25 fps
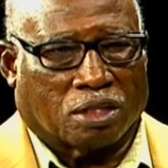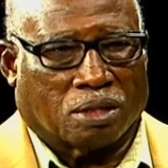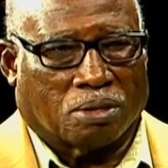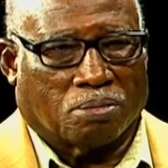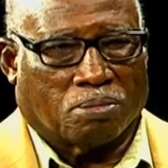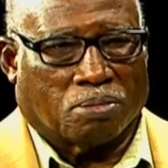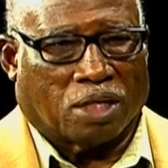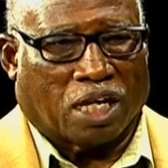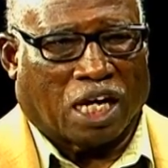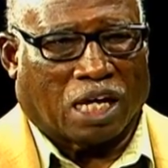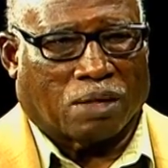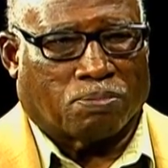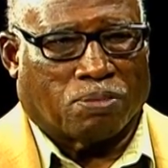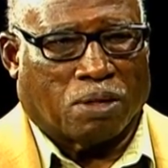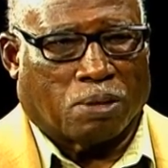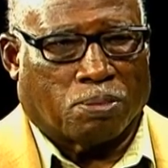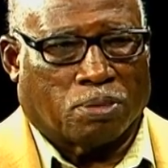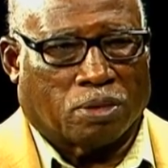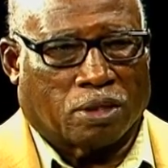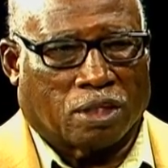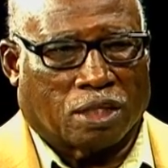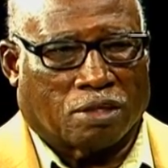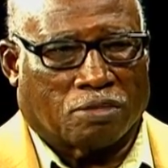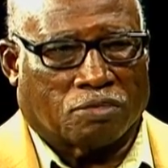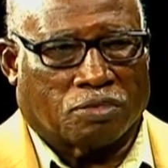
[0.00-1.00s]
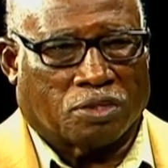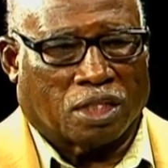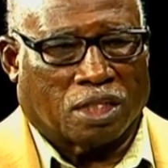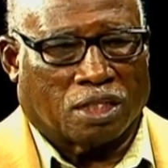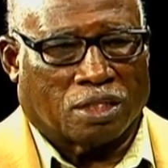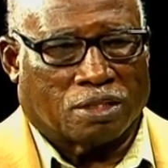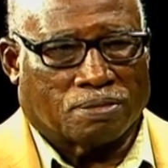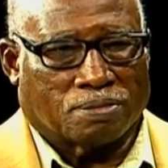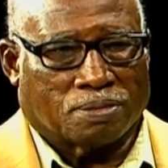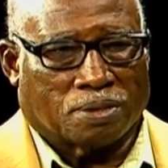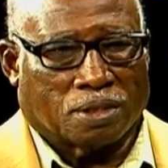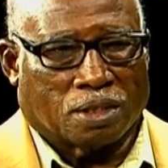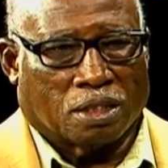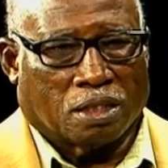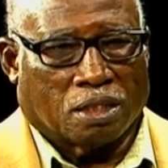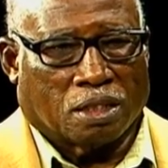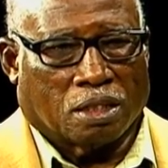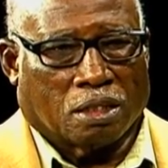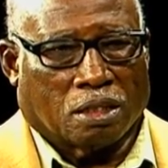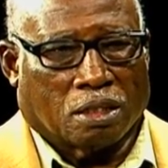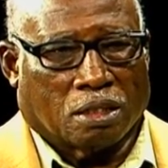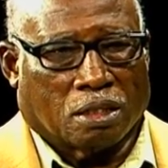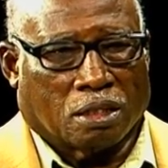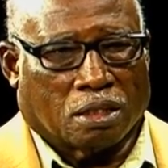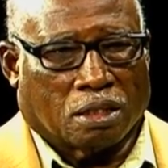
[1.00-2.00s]
Black people lived in
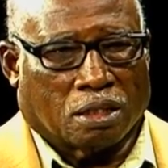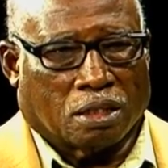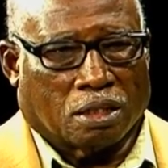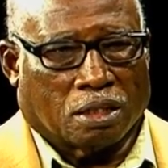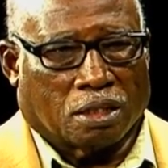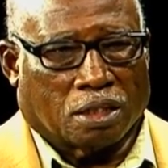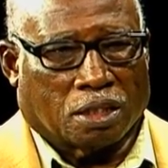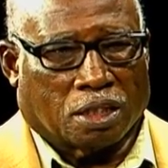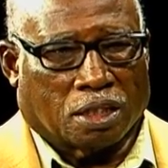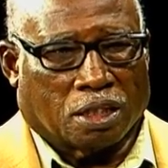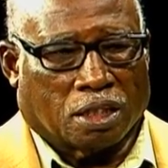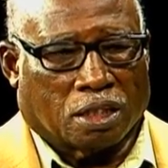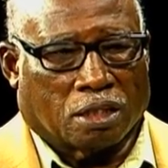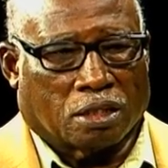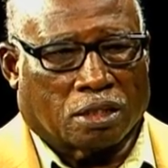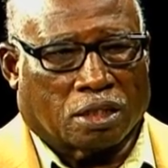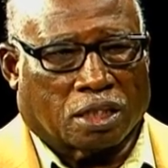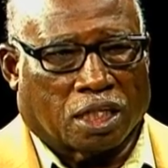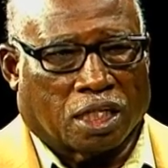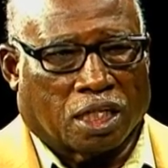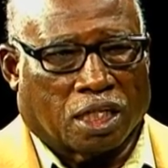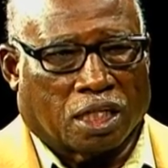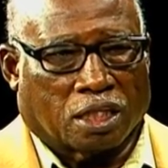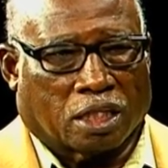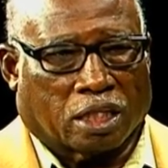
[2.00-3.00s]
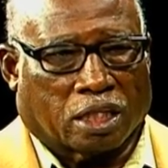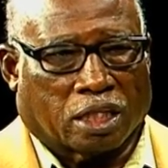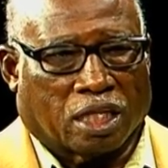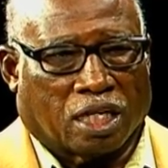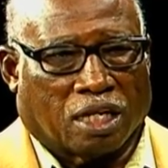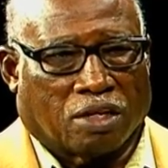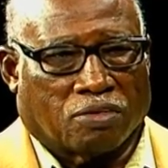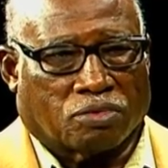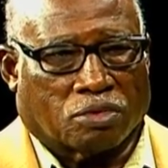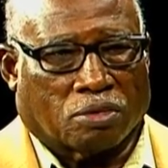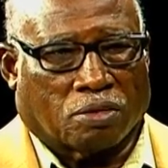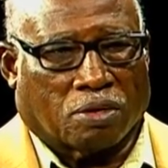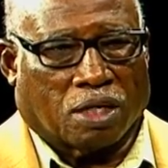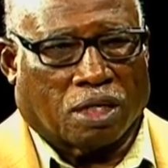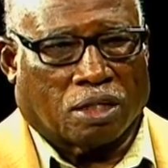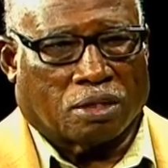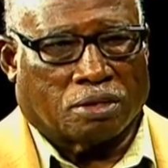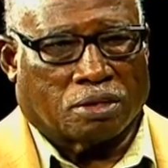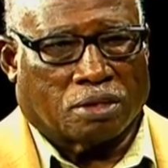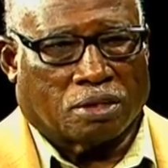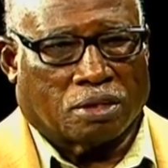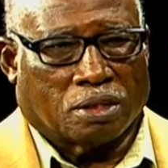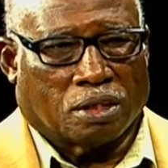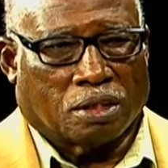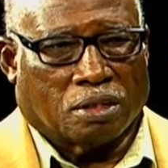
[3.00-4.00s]
little enclaves around.
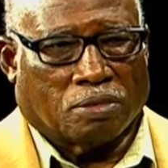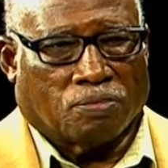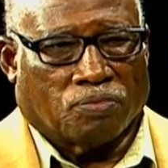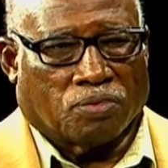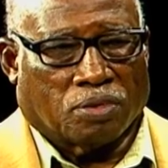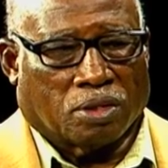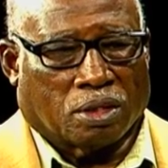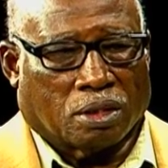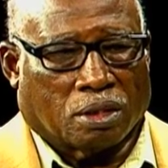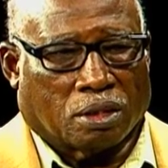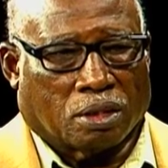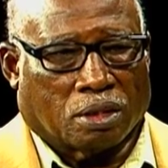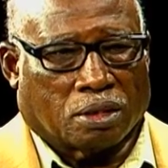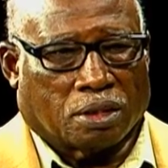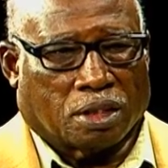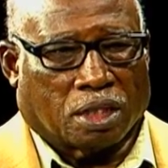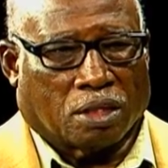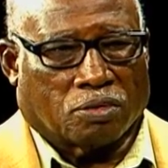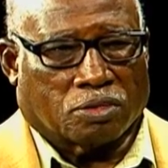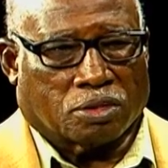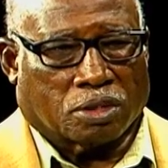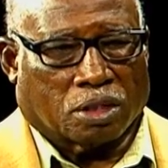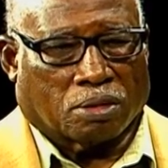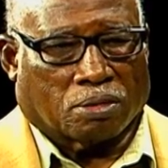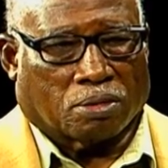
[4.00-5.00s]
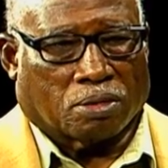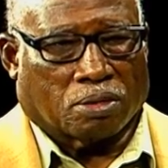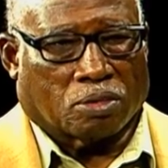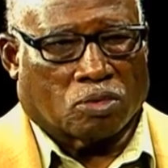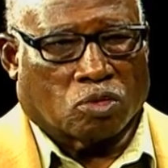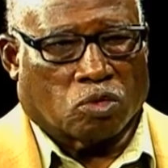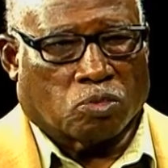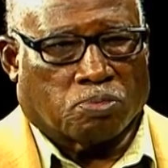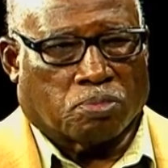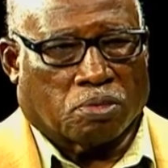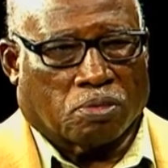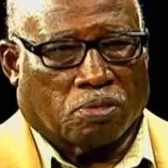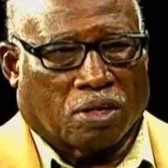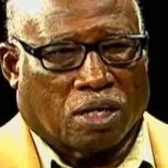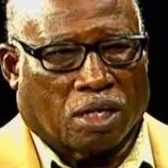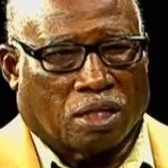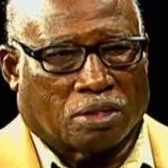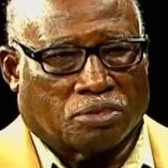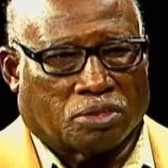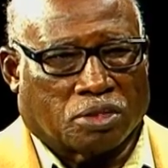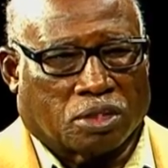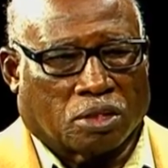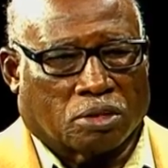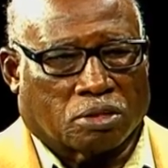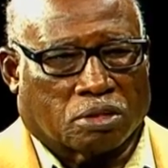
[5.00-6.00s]
There was a group
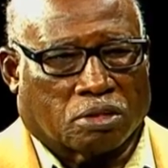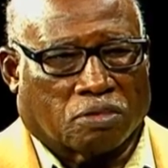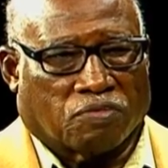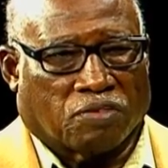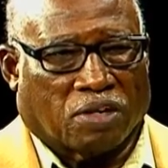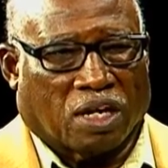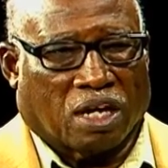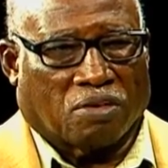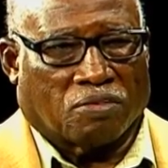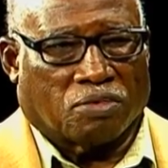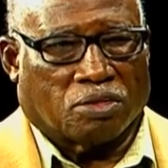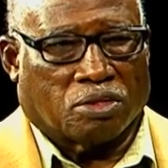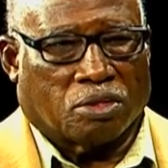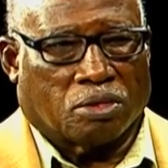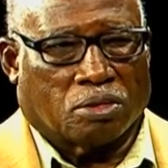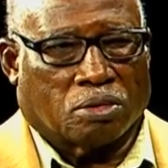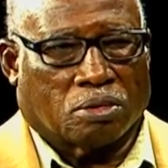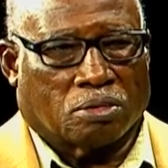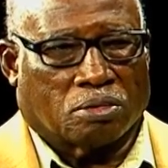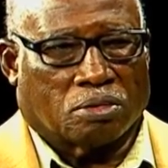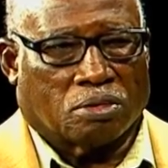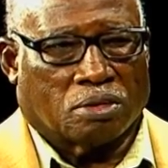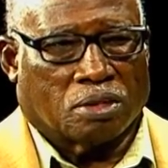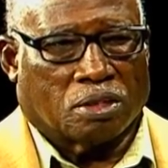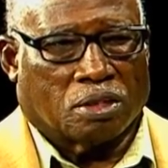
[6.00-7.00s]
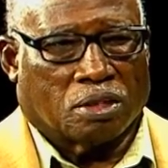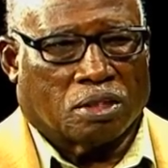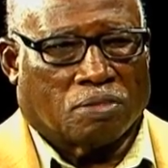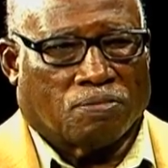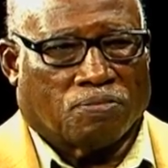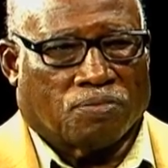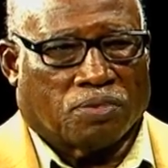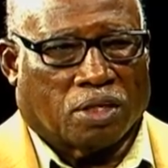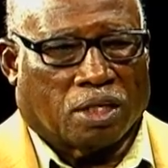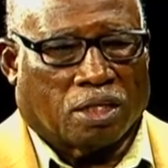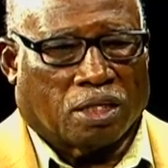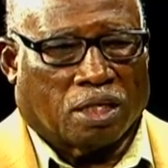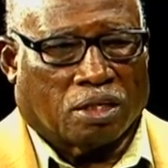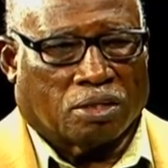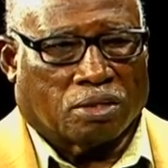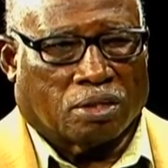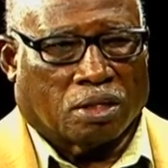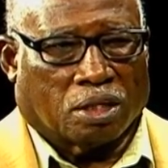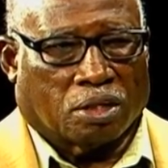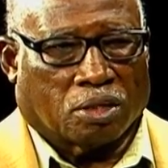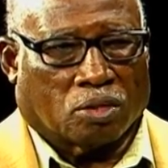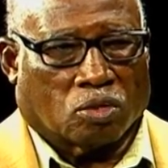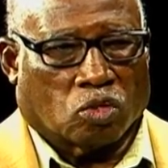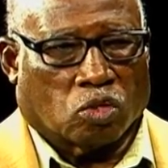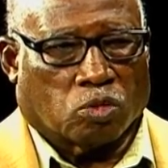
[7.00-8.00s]
around Joseph Avenue, and there was
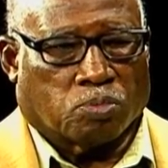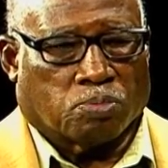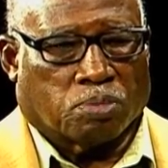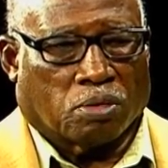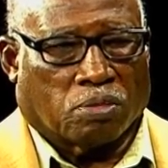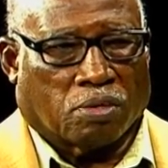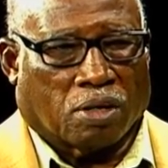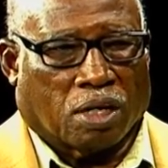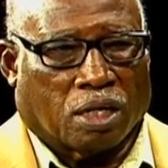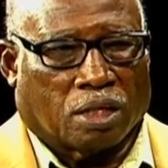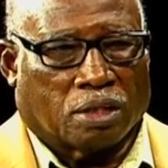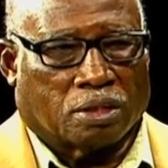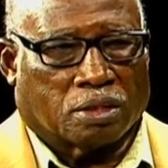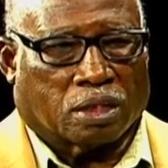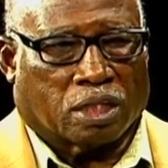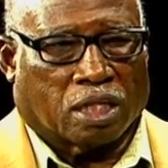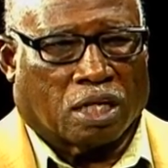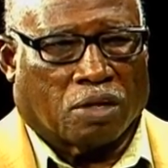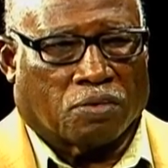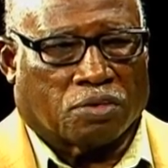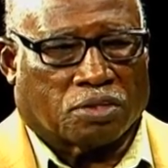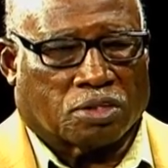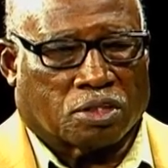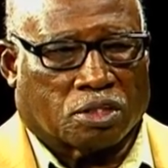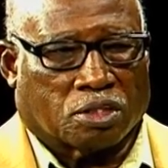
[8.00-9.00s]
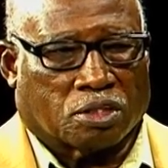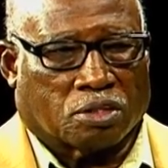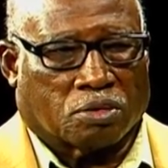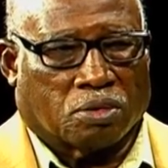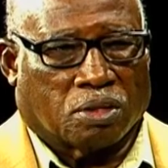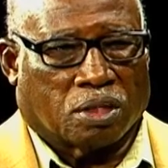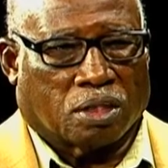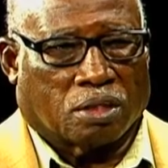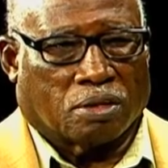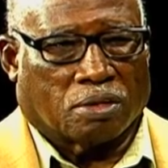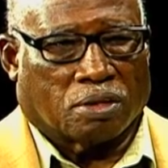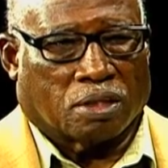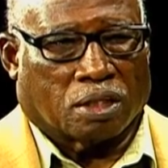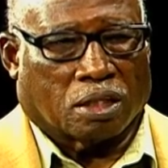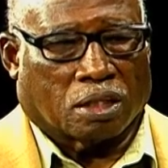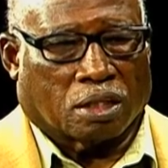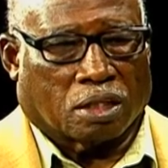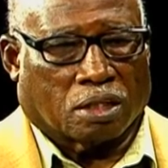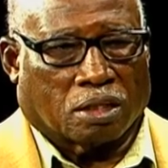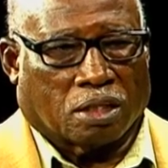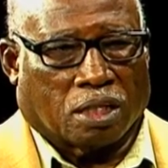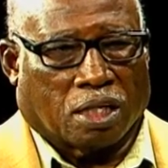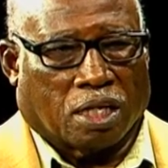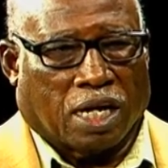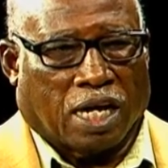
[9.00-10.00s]
another group around Clarissa Street,
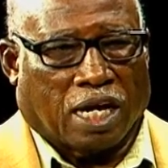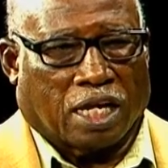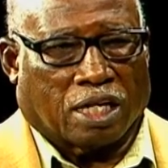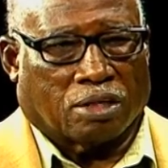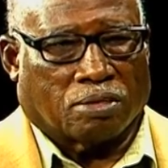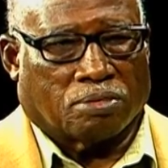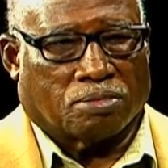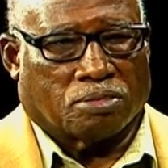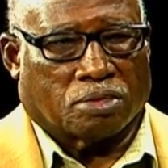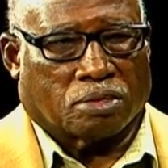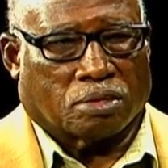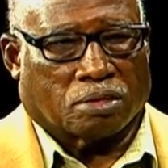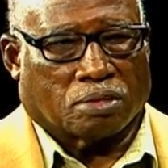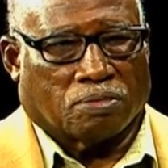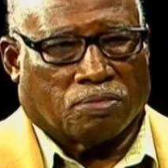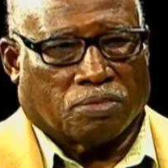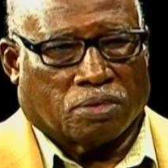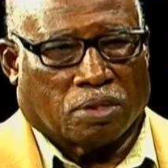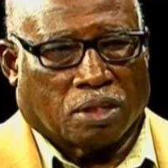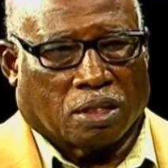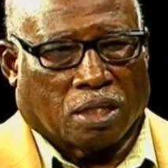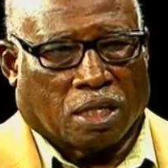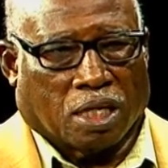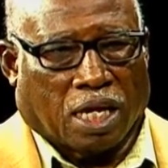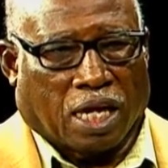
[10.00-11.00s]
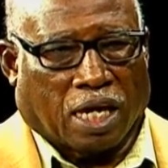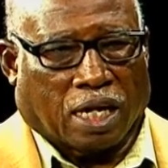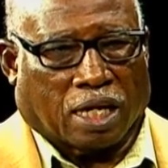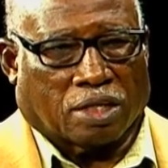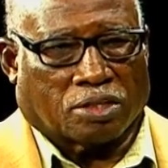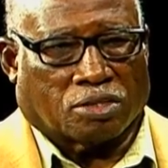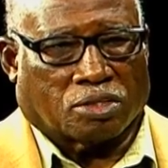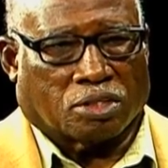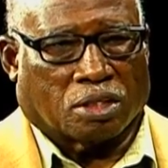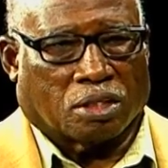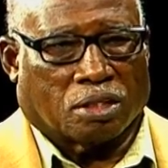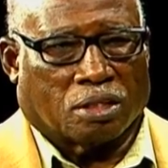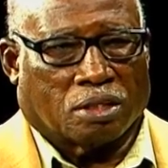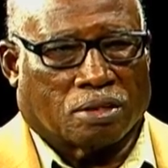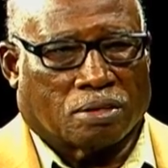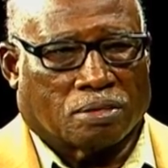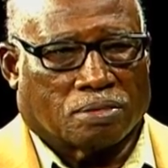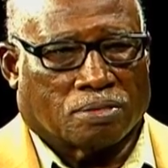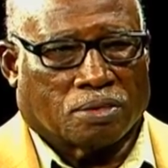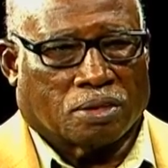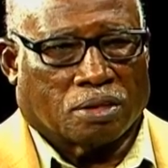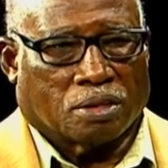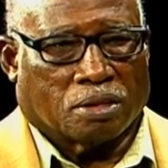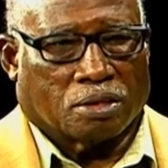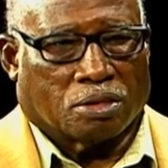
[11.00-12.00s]
Adams, Atkinson,
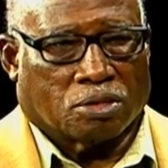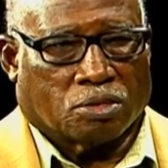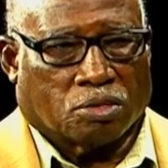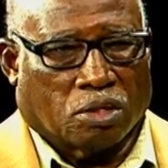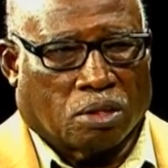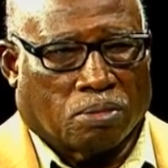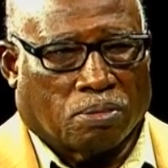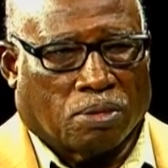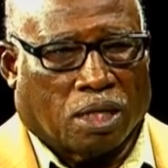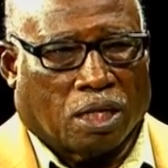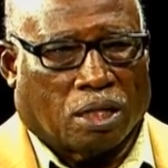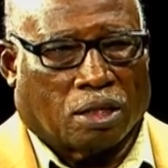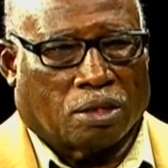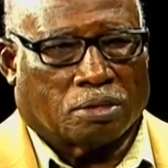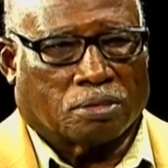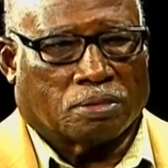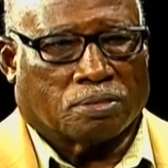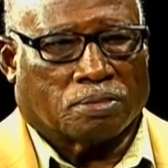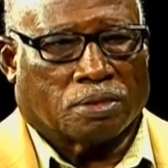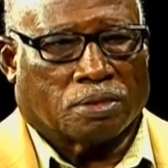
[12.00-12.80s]
Tremont.